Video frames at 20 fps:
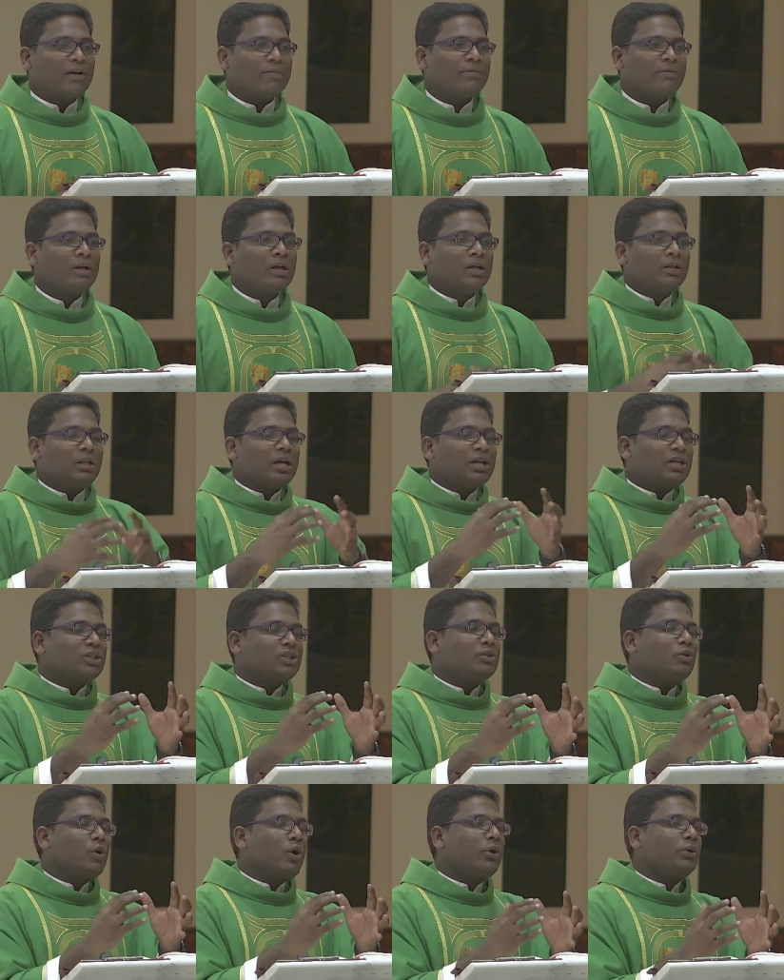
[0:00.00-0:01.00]
That is
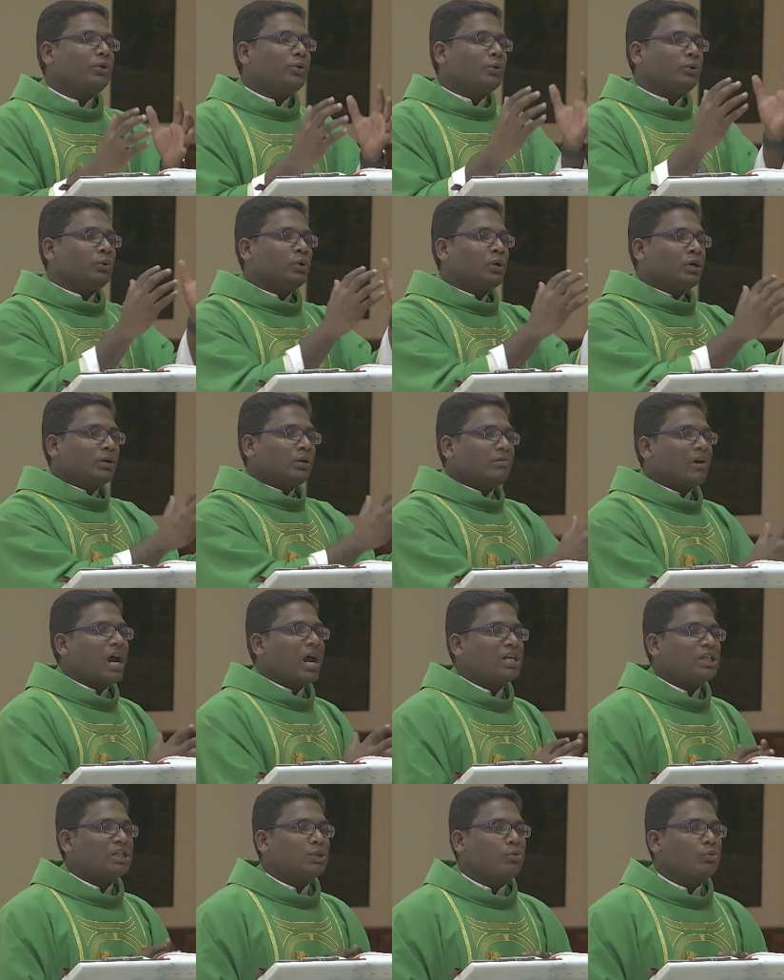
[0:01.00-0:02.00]
going to
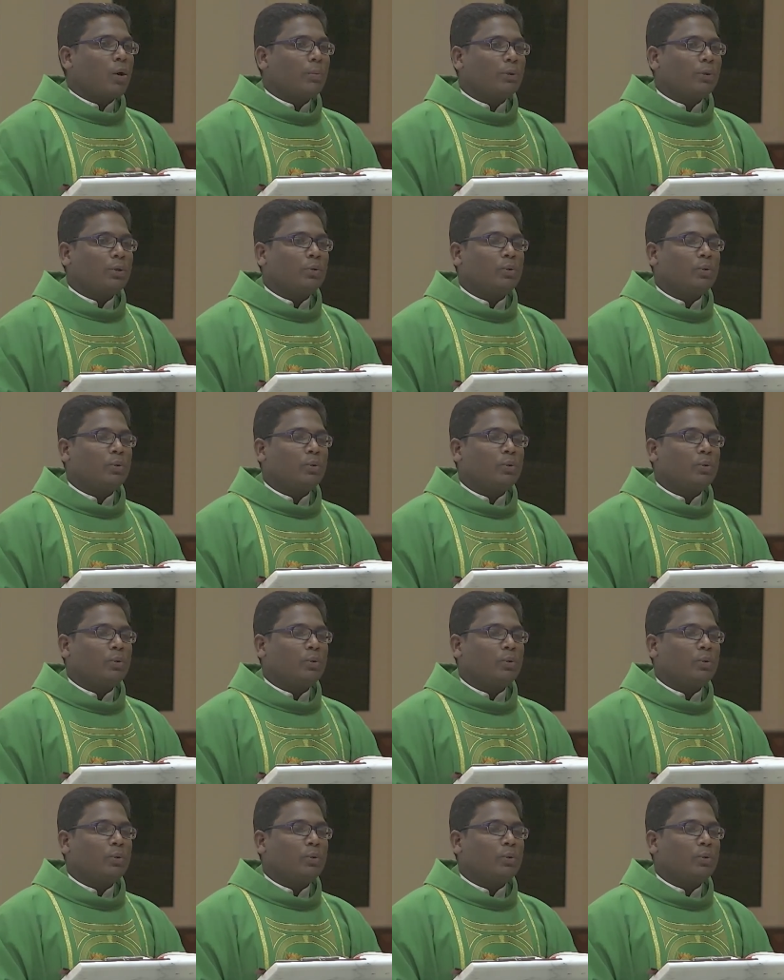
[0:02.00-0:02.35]
transform you.